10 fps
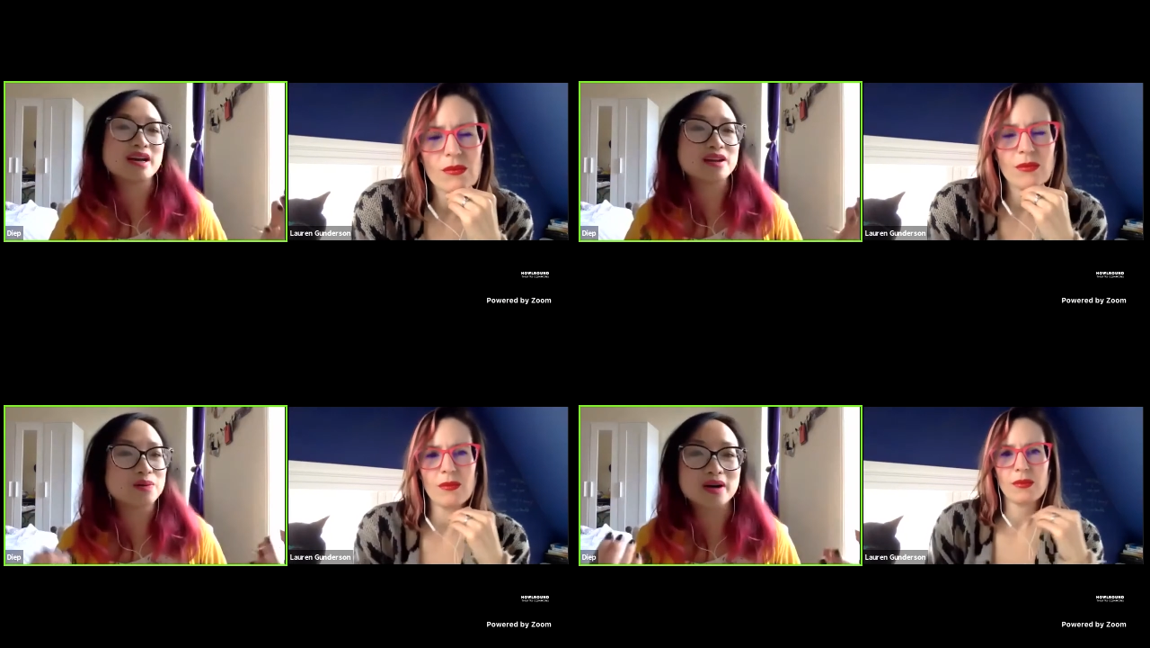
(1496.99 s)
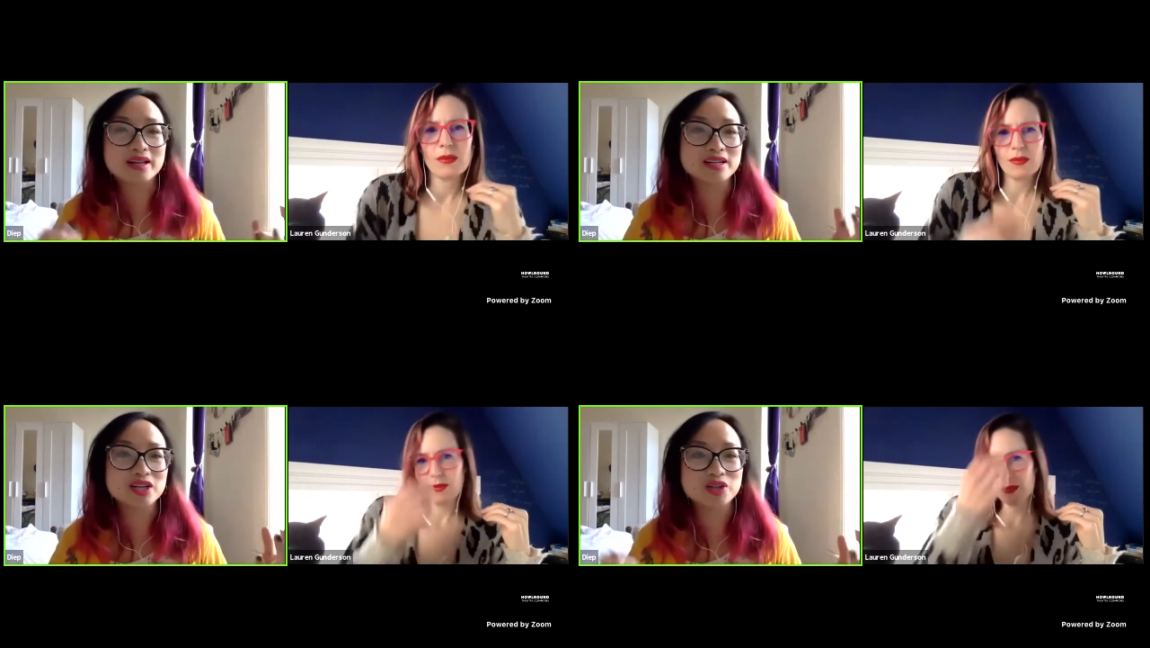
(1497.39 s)

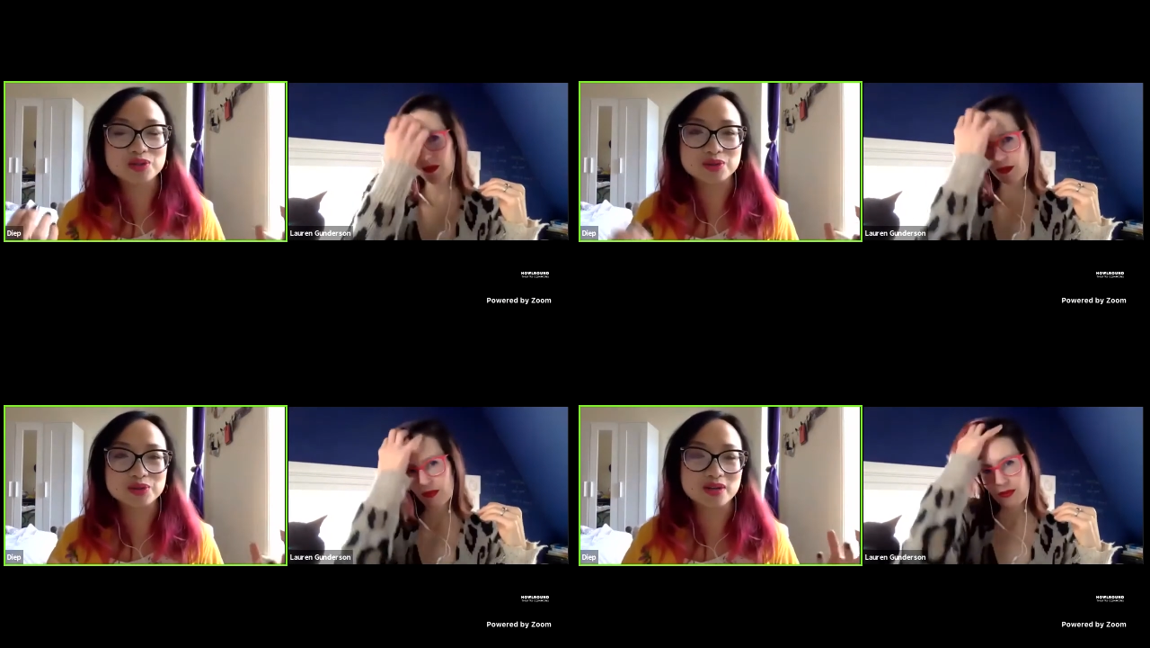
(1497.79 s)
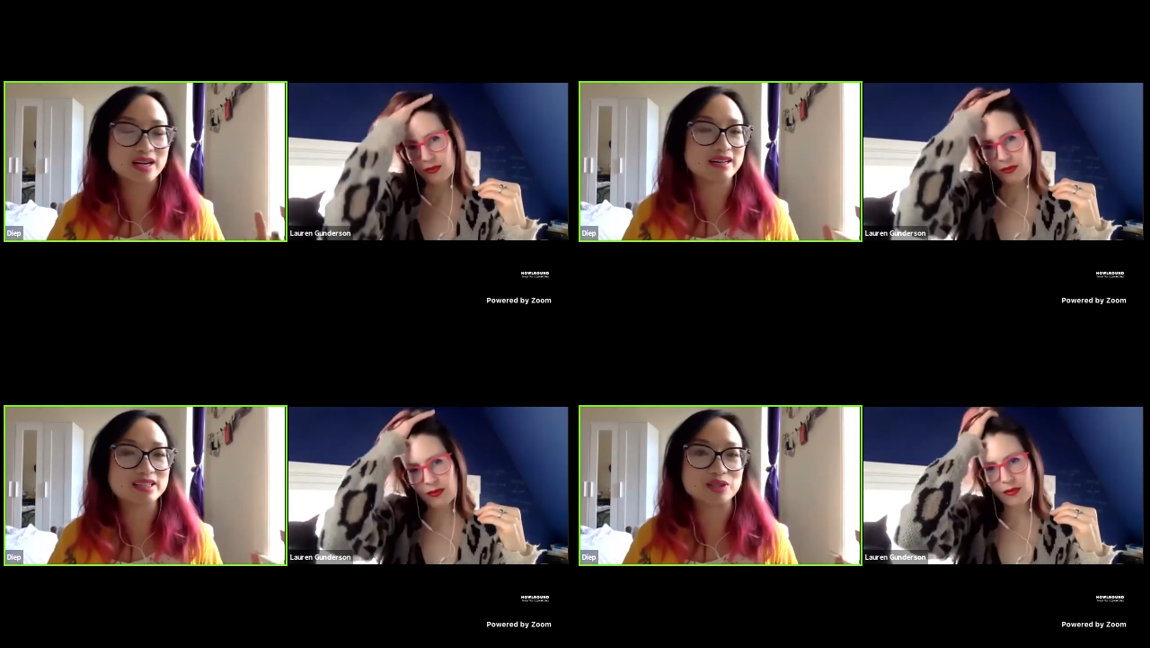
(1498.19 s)
Speaker 1: anyone who
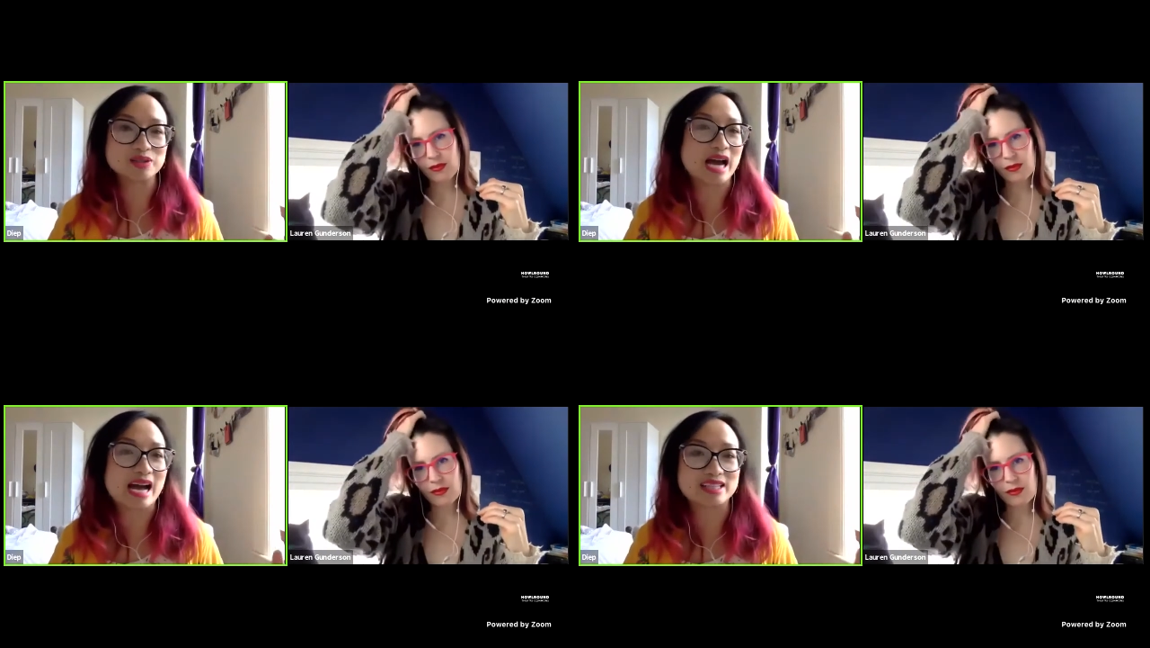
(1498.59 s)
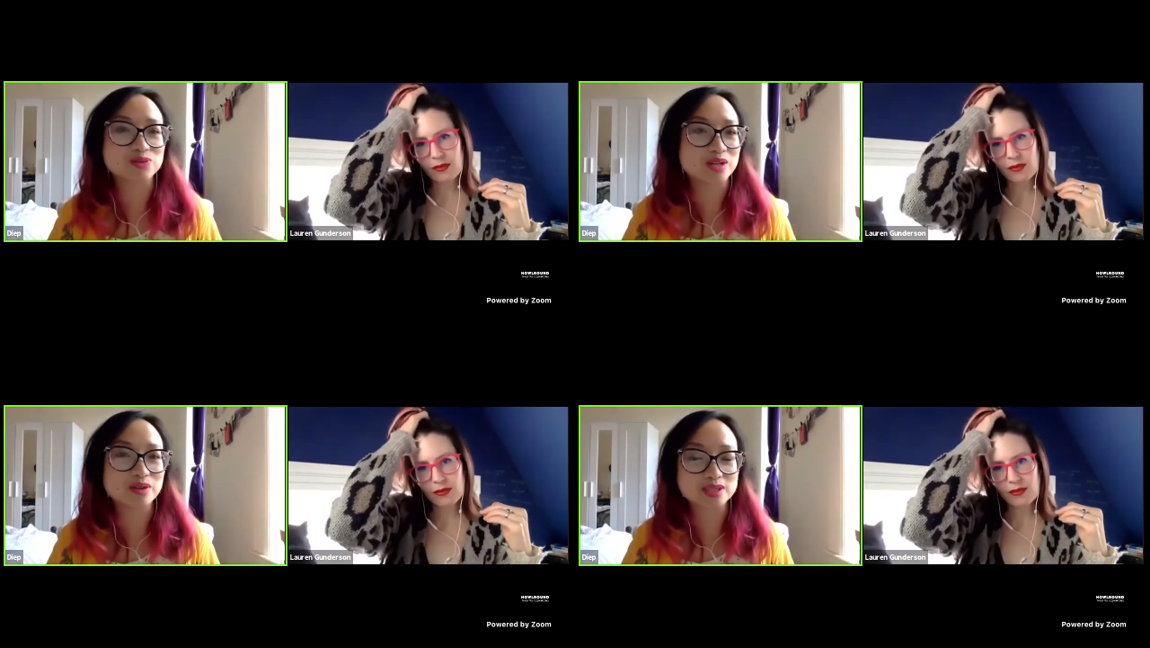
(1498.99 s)
uh, who has
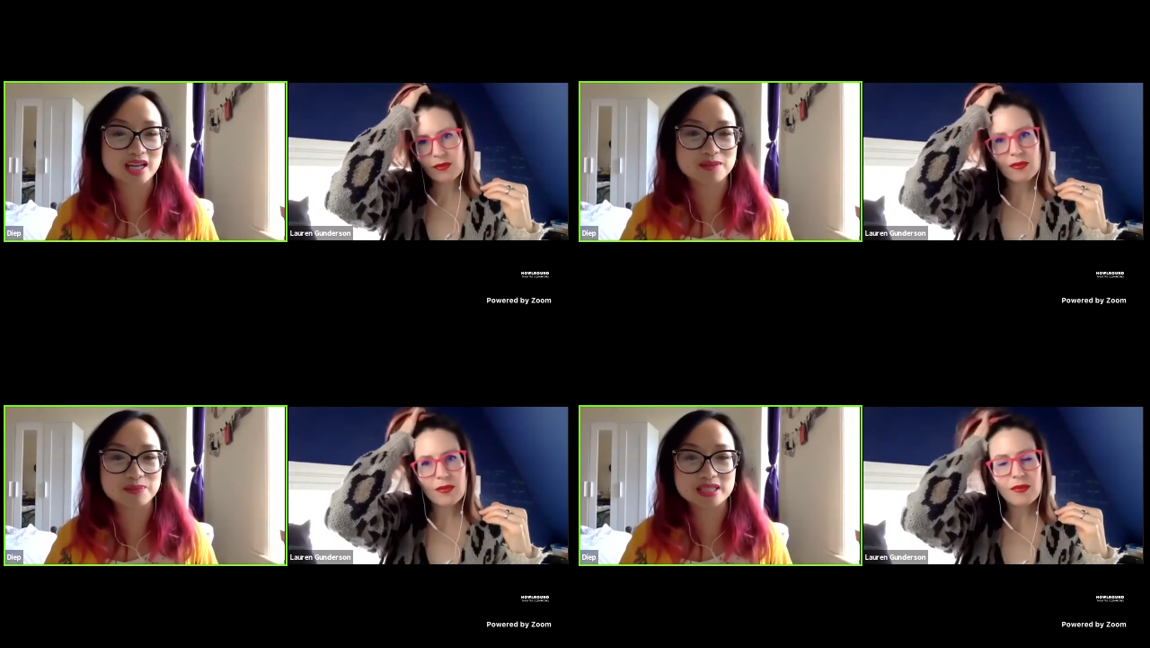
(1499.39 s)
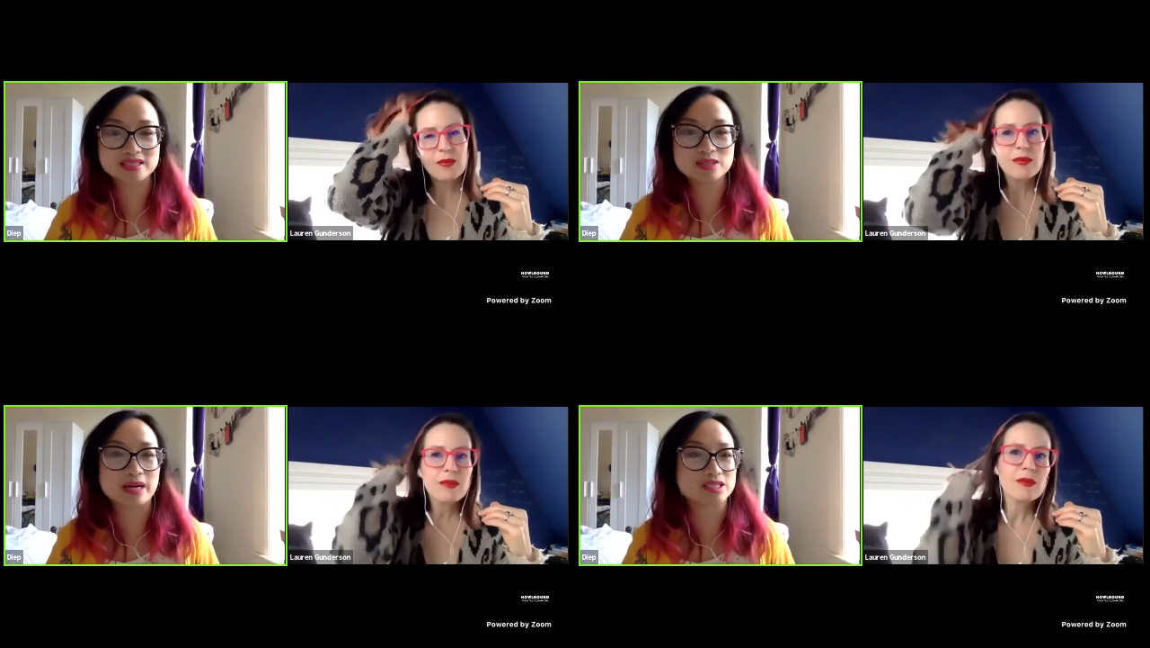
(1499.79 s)
written those kind of
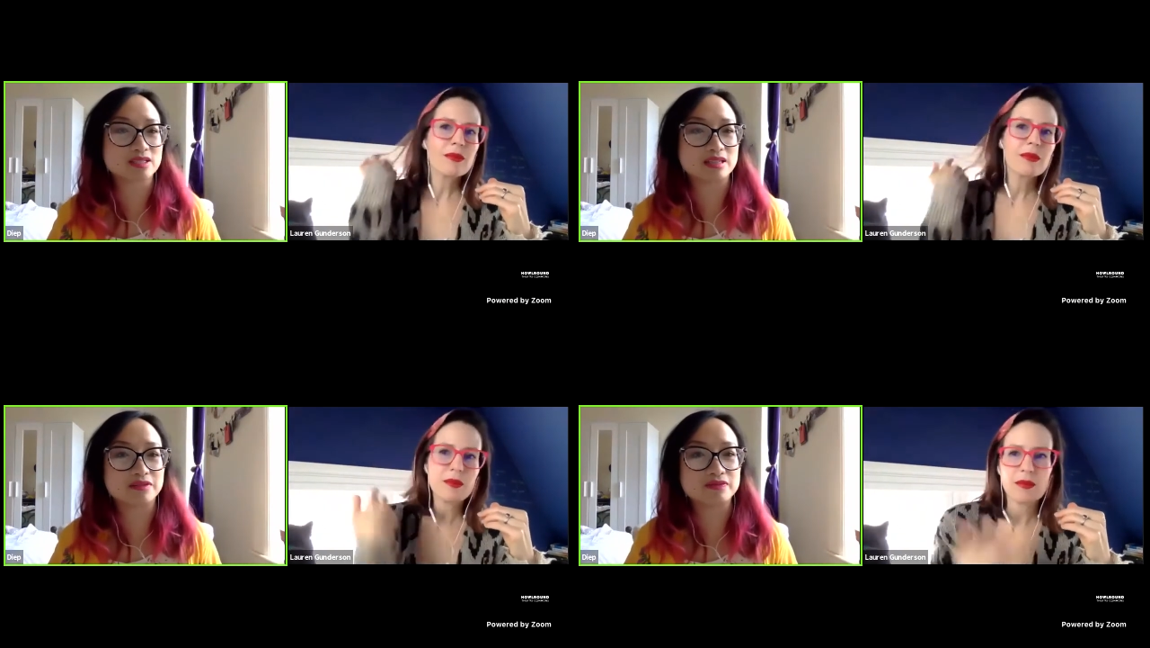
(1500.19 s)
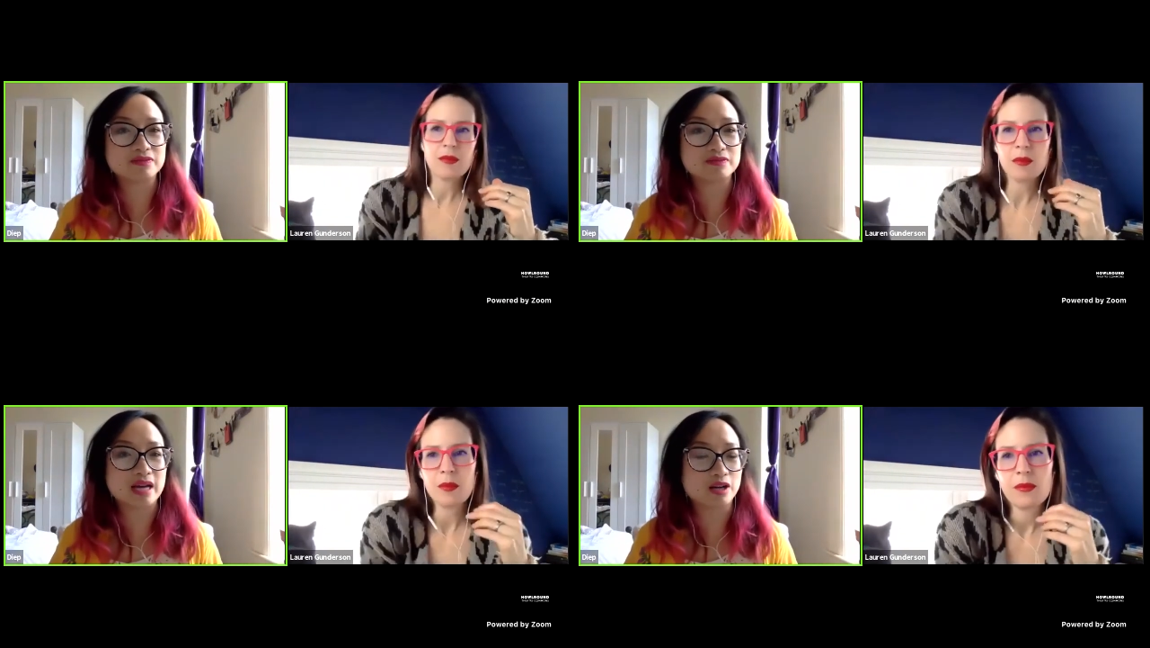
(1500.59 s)
pieces, but I just kind of,
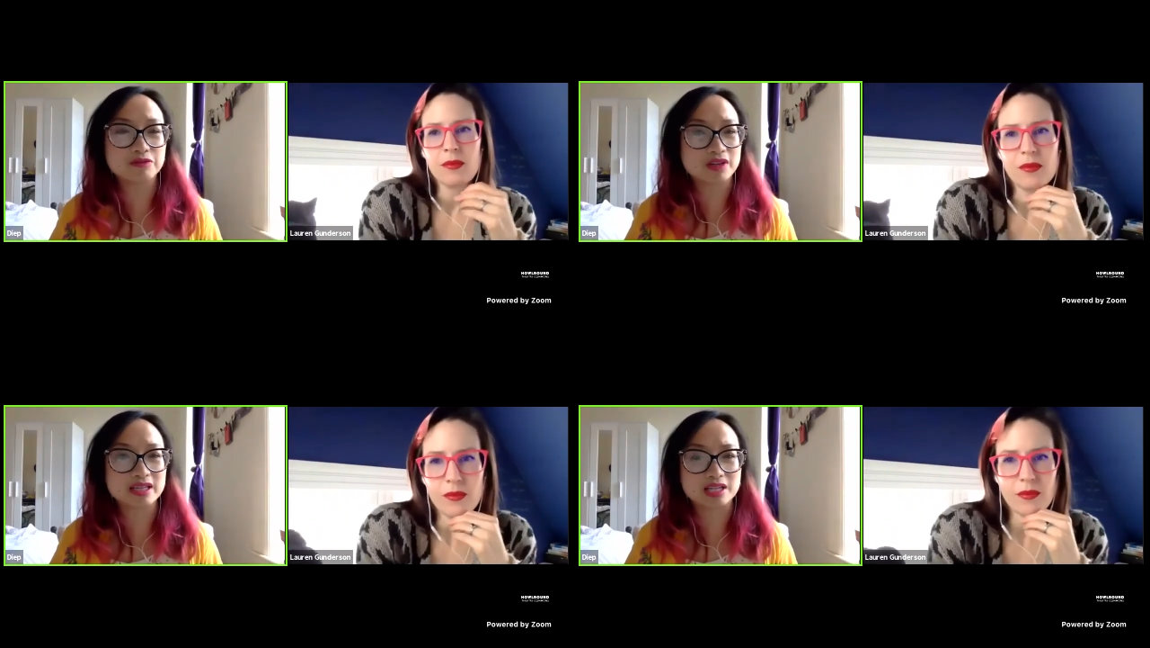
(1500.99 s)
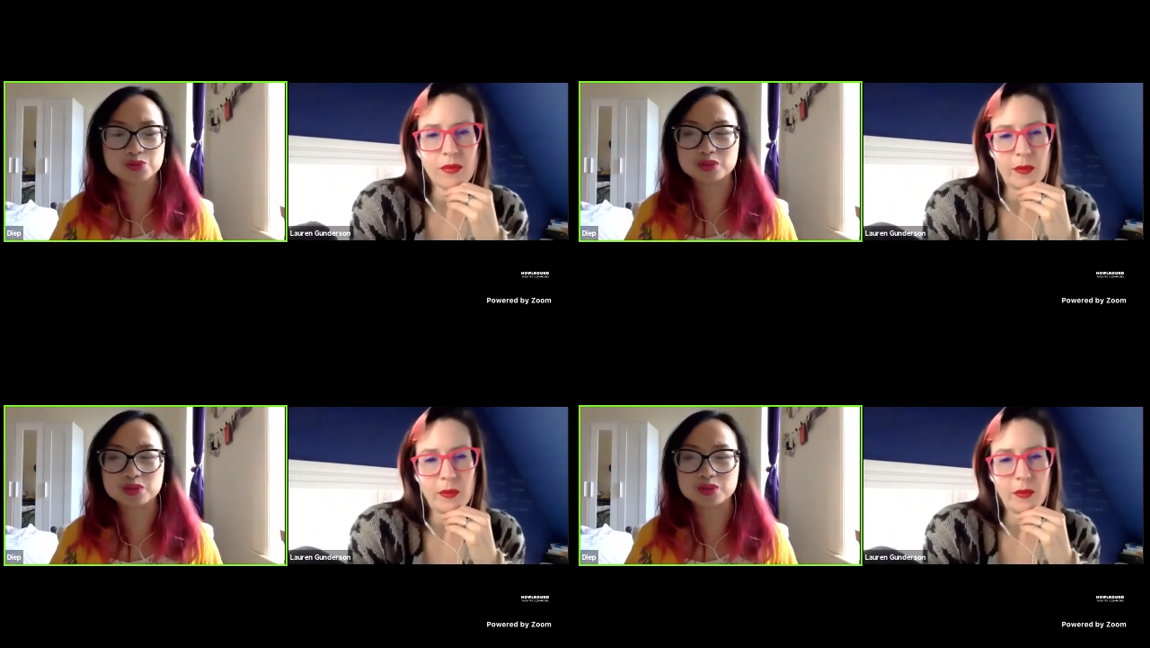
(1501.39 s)
I don't feel like it's